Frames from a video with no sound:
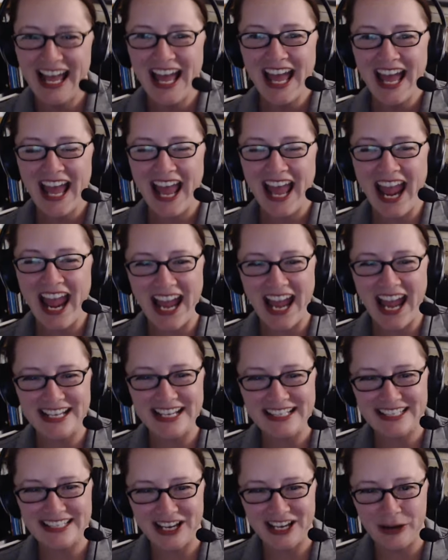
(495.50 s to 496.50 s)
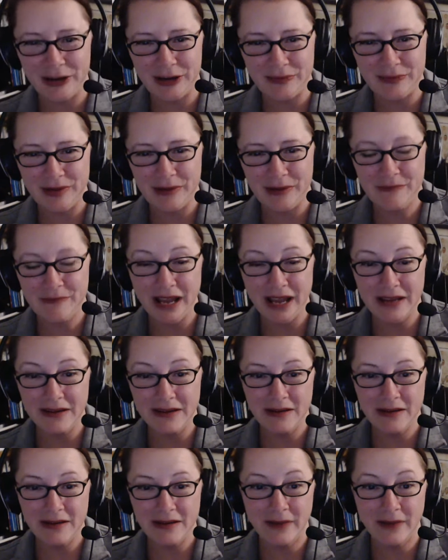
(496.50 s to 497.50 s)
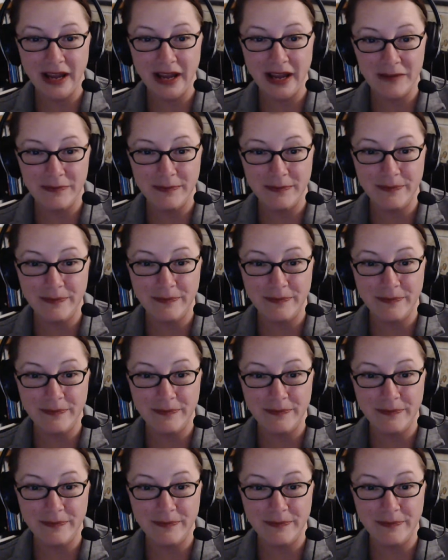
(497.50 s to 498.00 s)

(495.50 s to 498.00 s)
and my